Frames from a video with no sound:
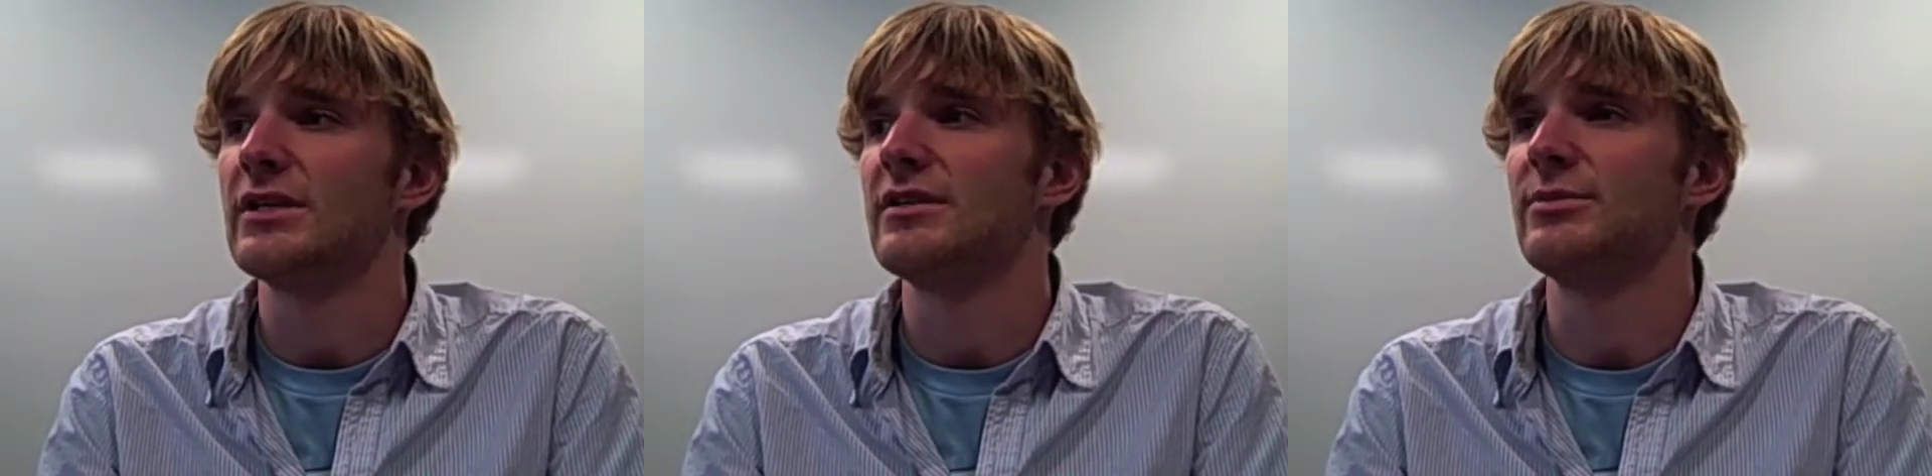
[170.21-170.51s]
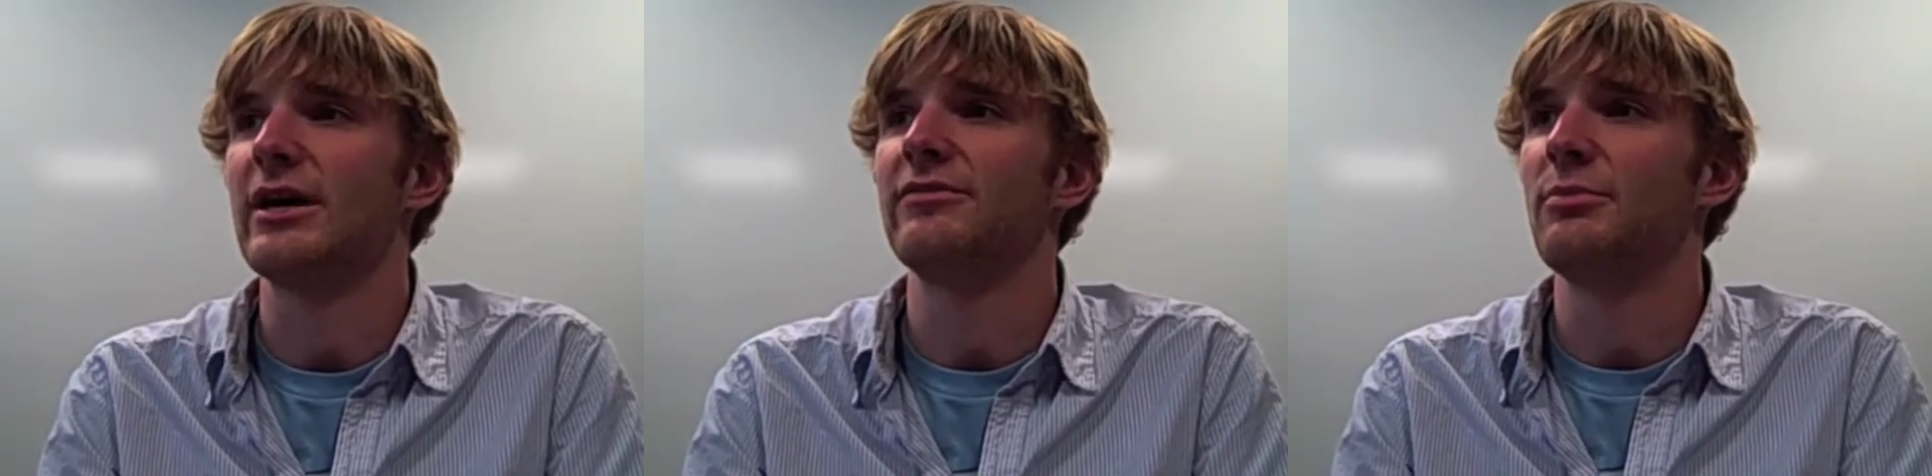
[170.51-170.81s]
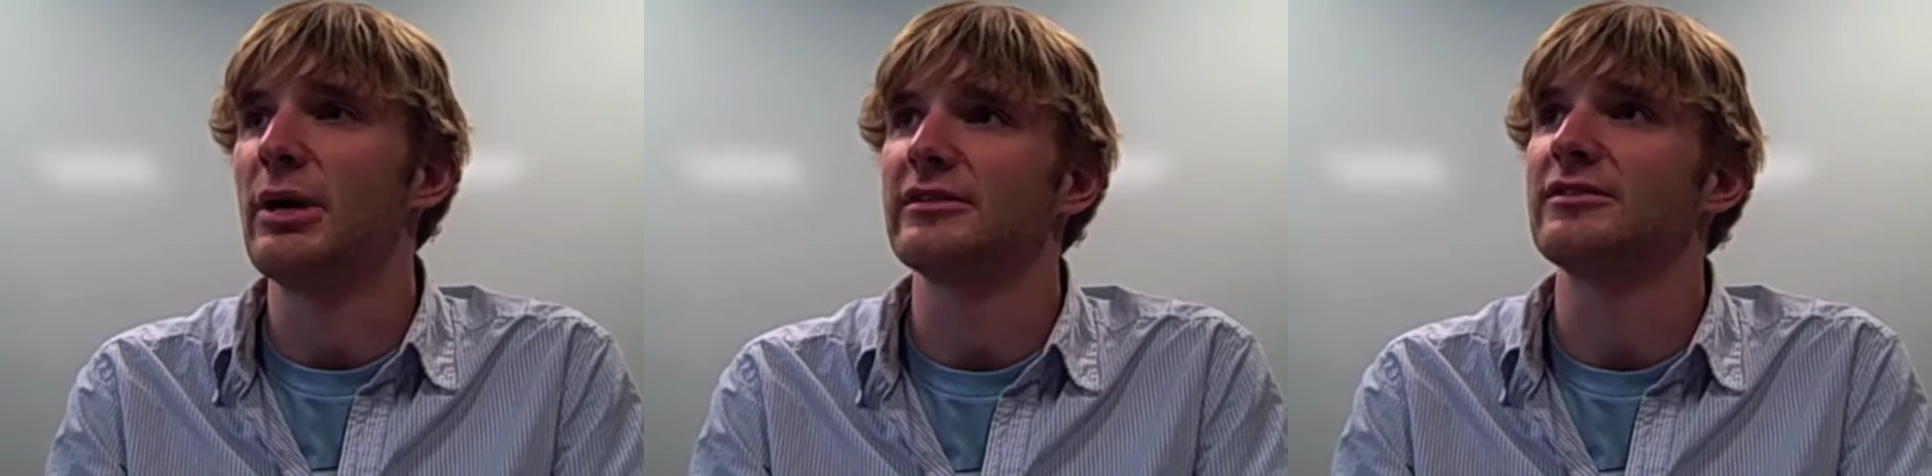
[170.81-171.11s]
seemed to have the
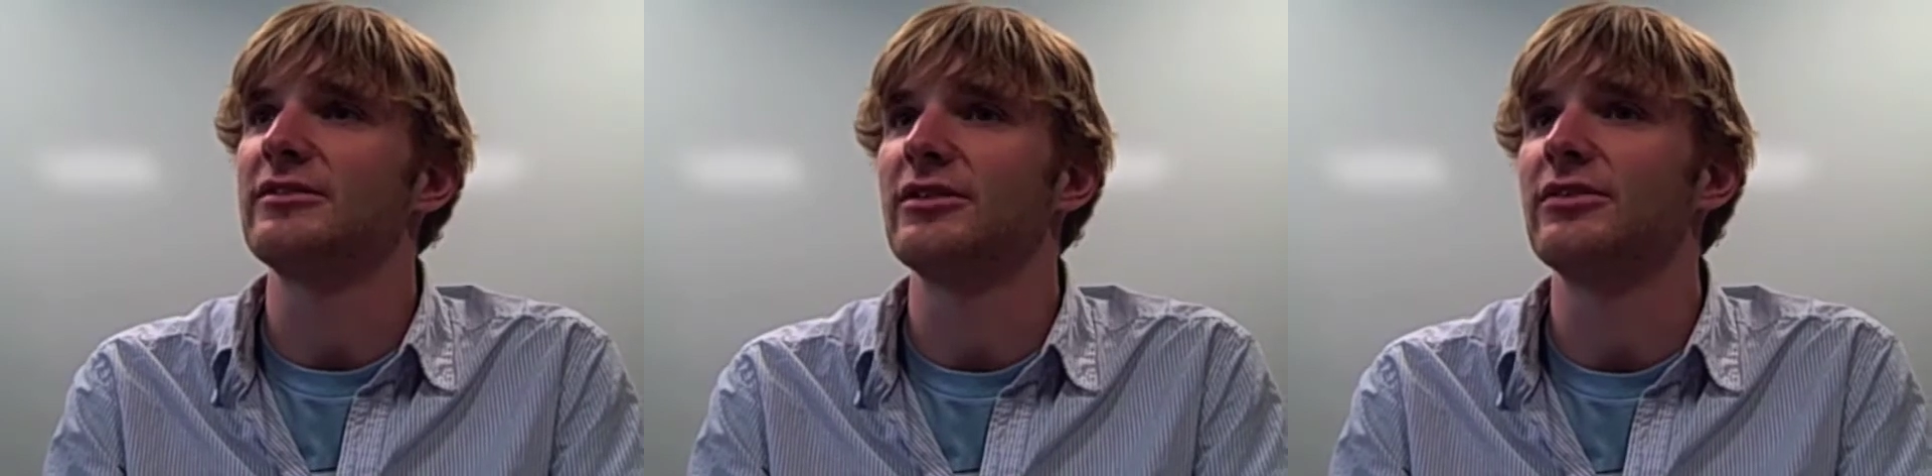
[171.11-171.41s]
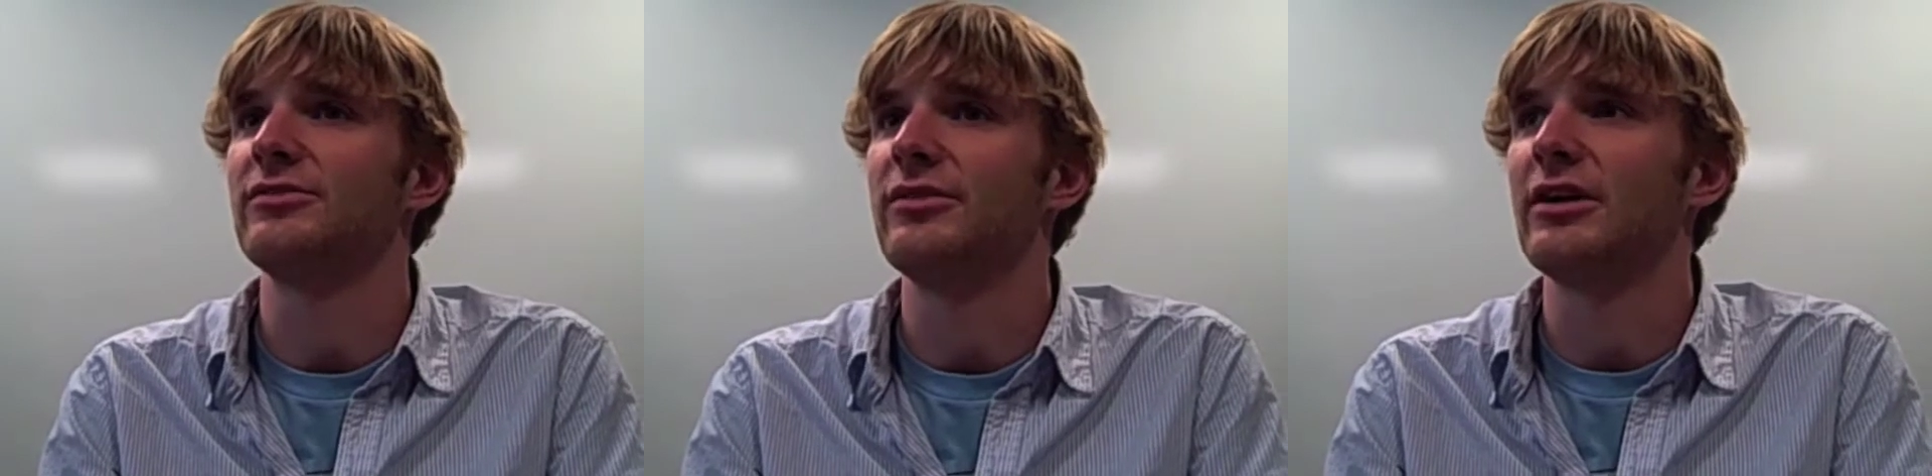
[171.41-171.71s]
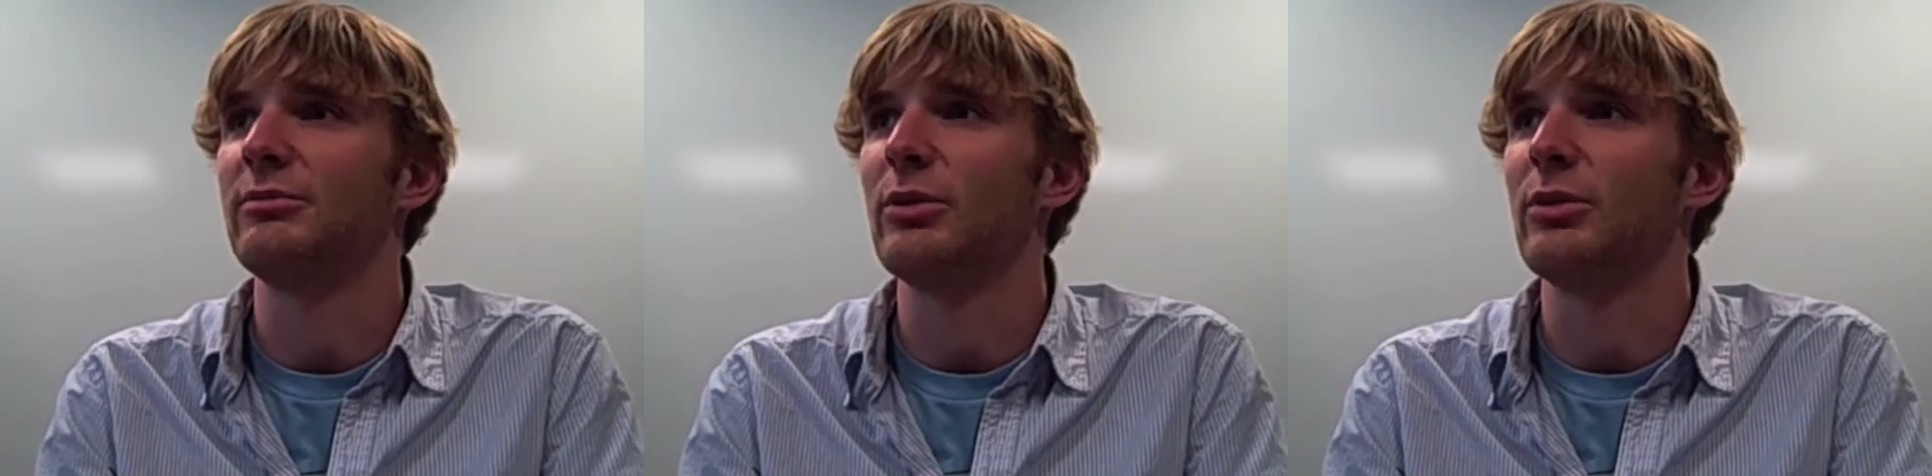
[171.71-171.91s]
best of uh,